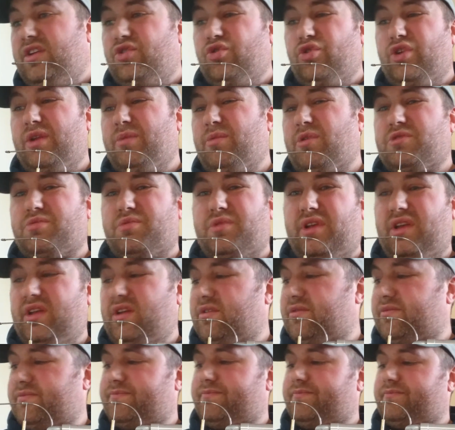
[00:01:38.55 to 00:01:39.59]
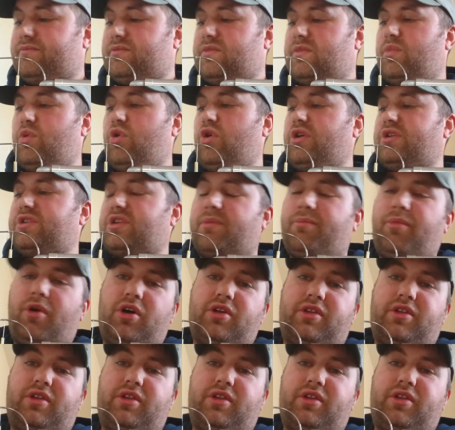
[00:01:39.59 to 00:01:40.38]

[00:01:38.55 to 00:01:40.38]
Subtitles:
you don't need much material. To be honest, a